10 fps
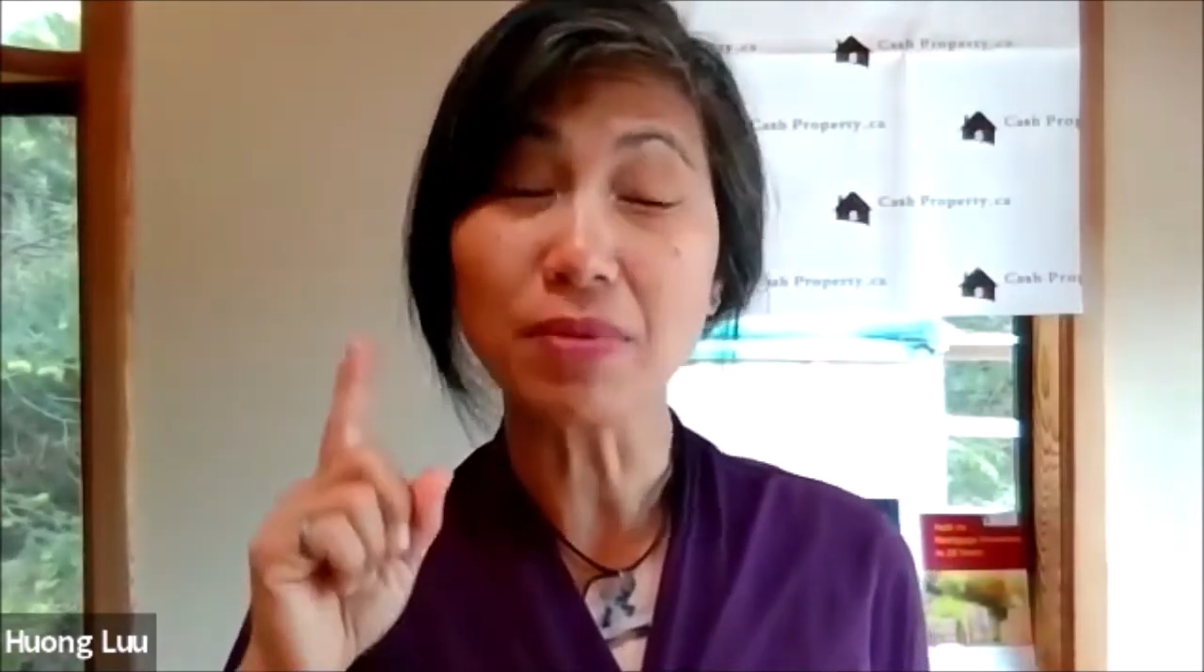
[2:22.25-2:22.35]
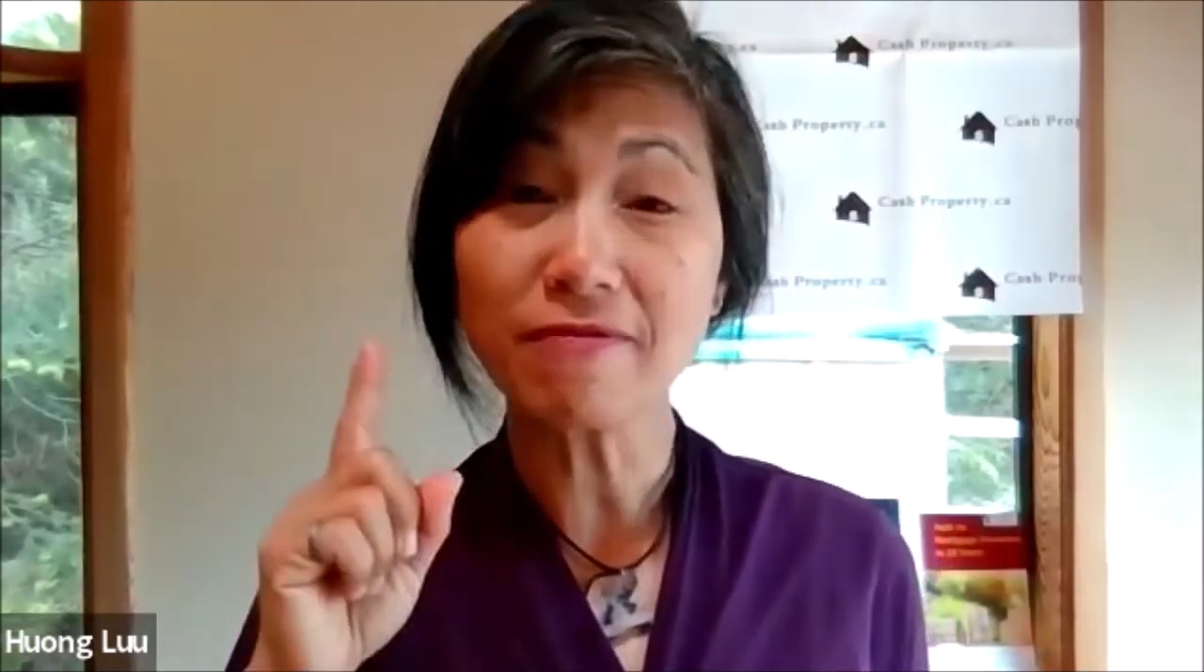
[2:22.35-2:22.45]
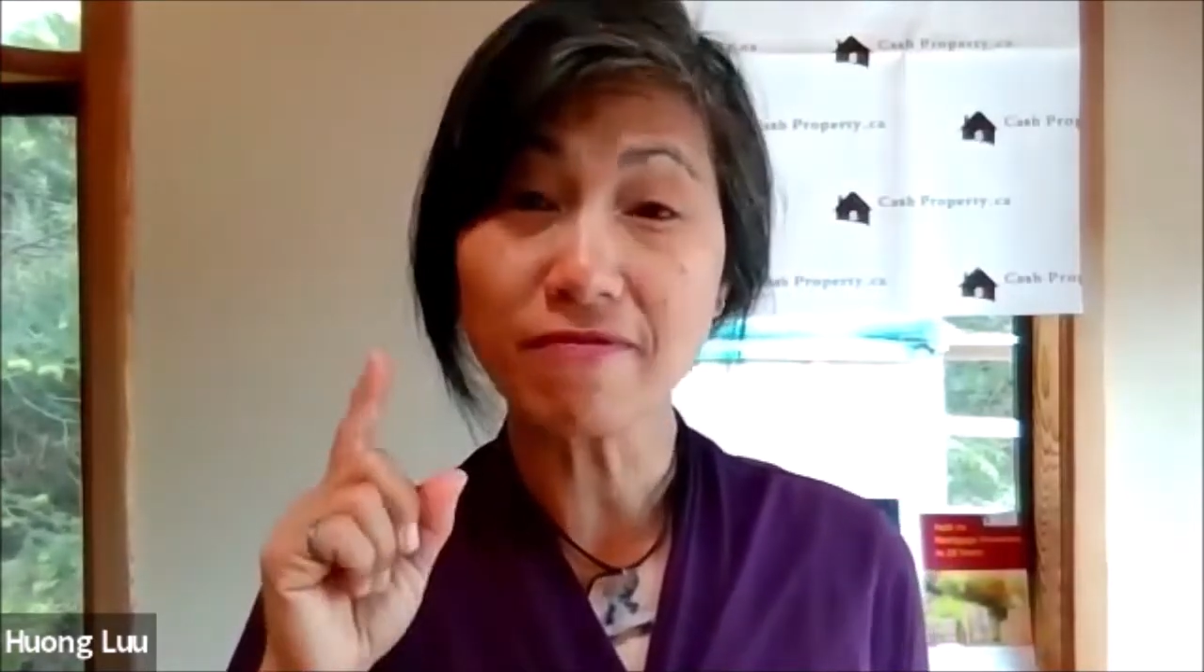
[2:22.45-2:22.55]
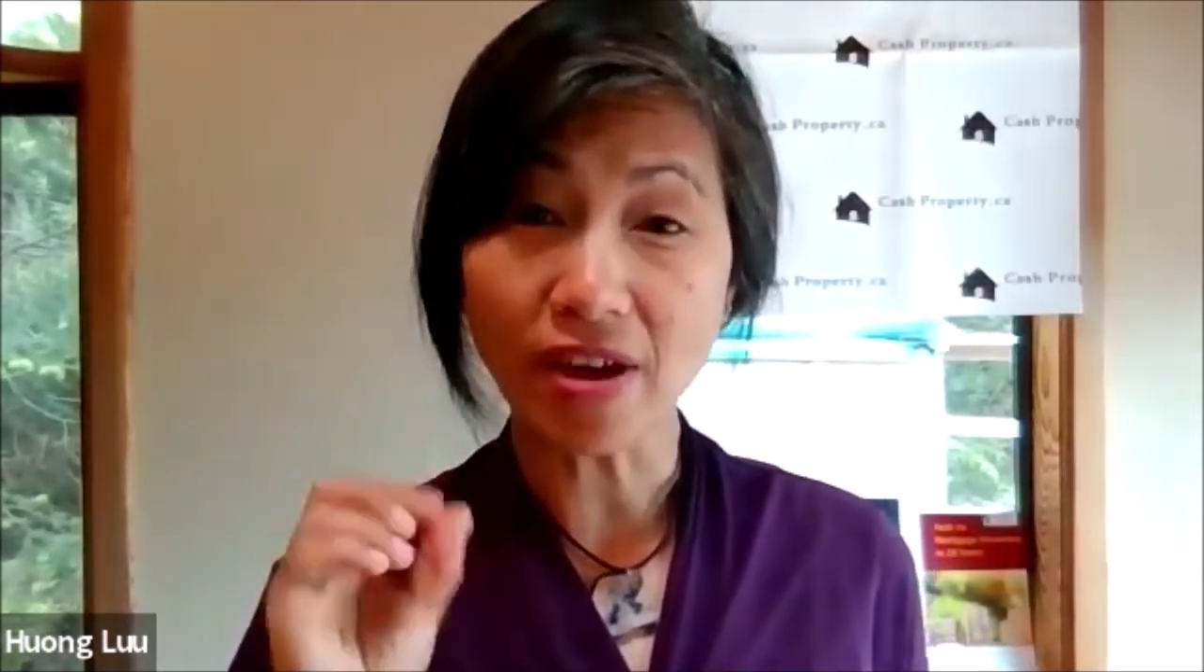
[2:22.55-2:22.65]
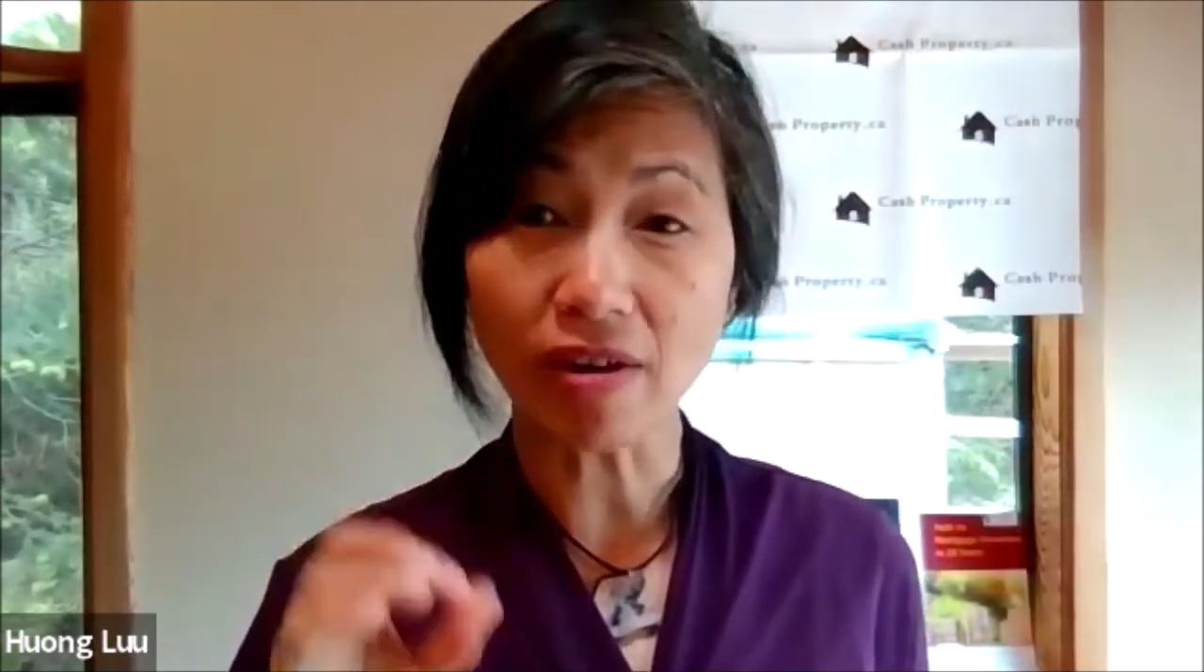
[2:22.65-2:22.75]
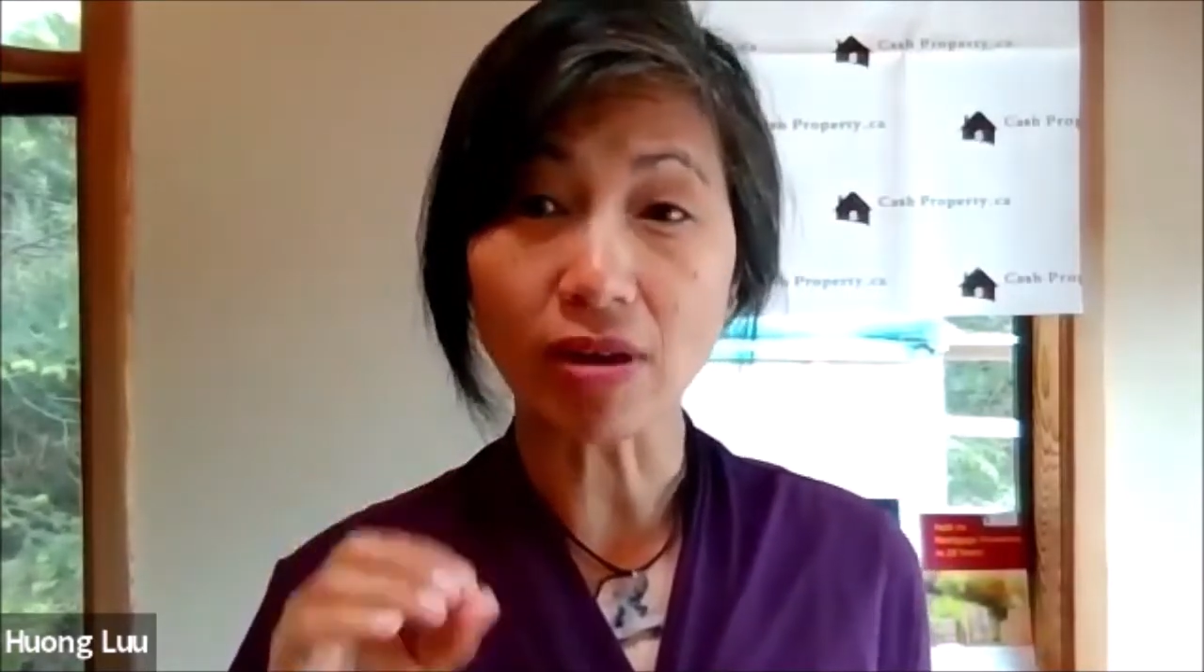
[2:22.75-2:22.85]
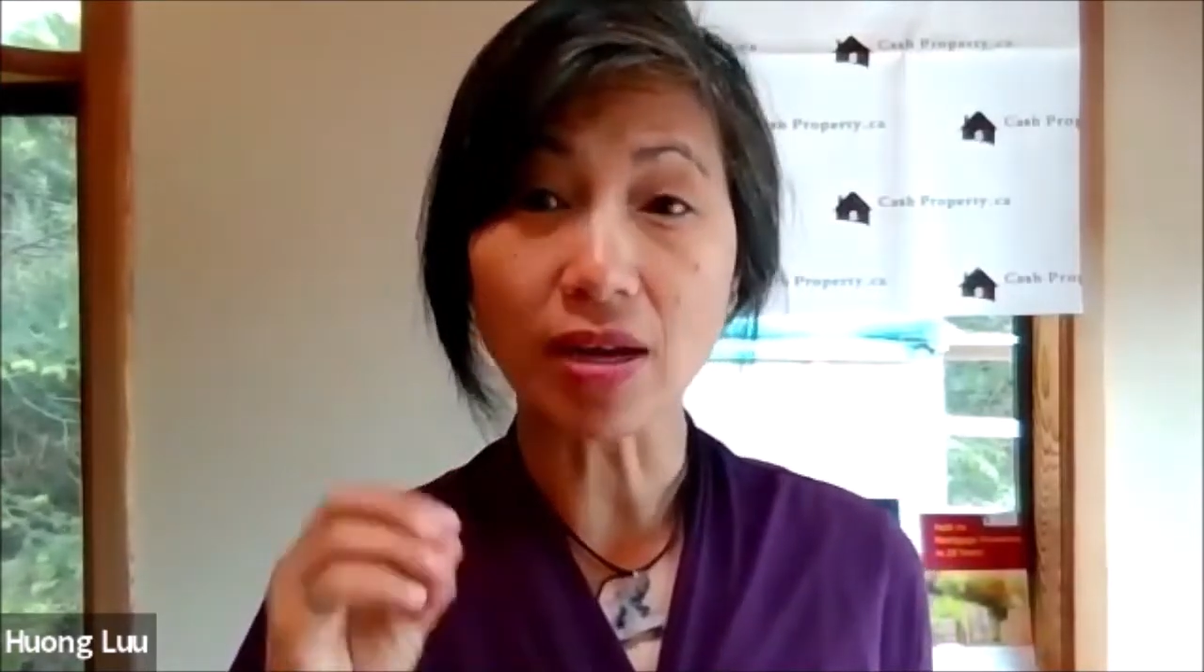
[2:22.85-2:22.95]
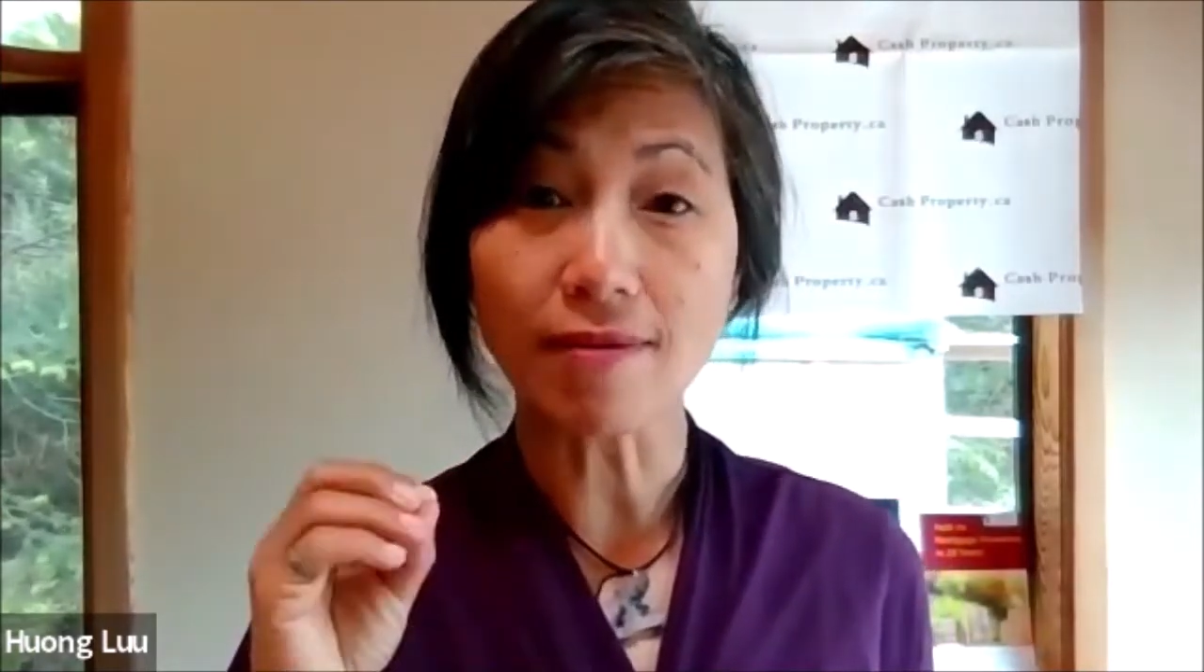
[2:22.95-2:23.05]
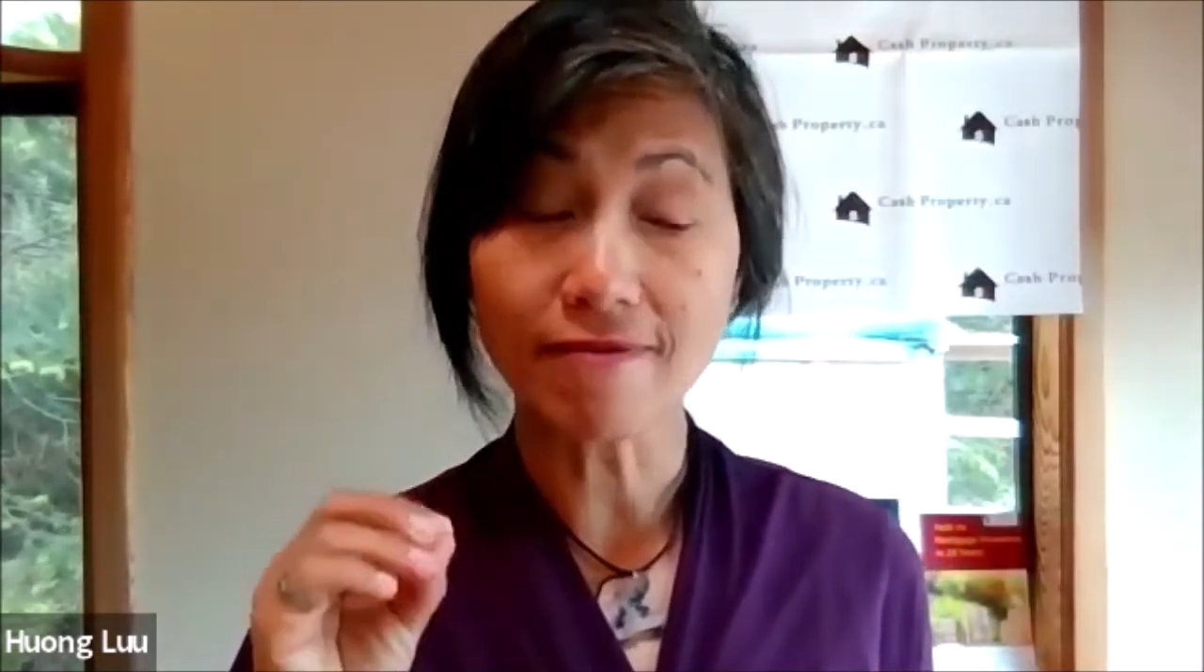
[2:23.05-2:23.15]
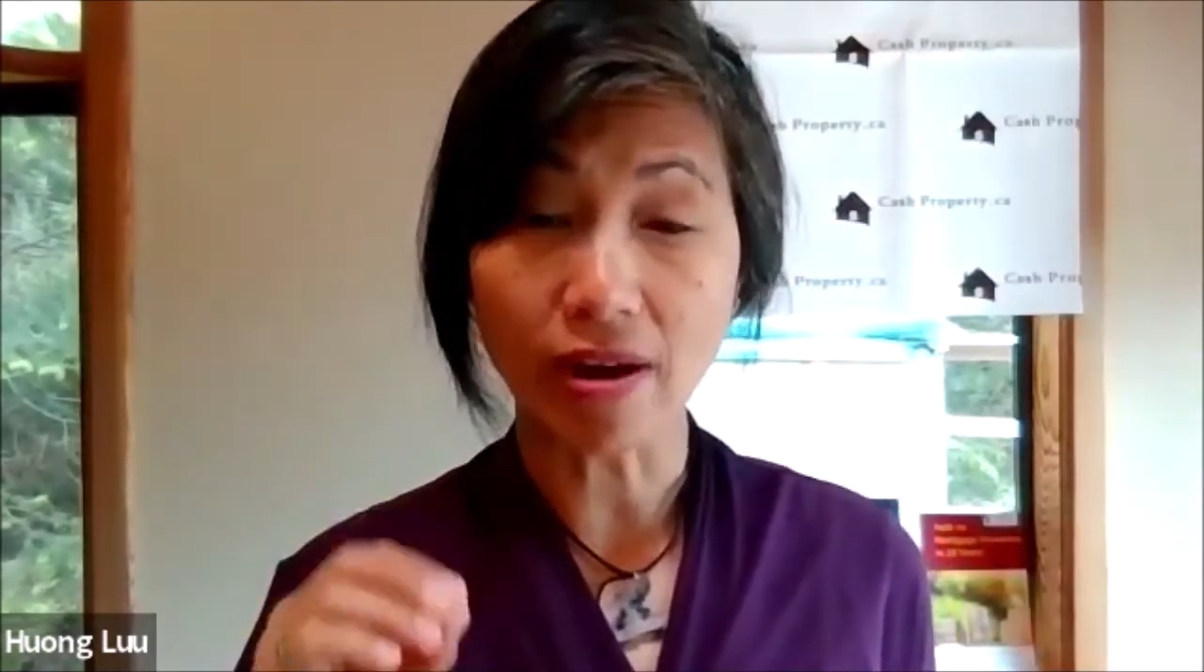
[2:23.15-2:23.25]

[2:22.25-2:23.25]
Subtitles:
be very,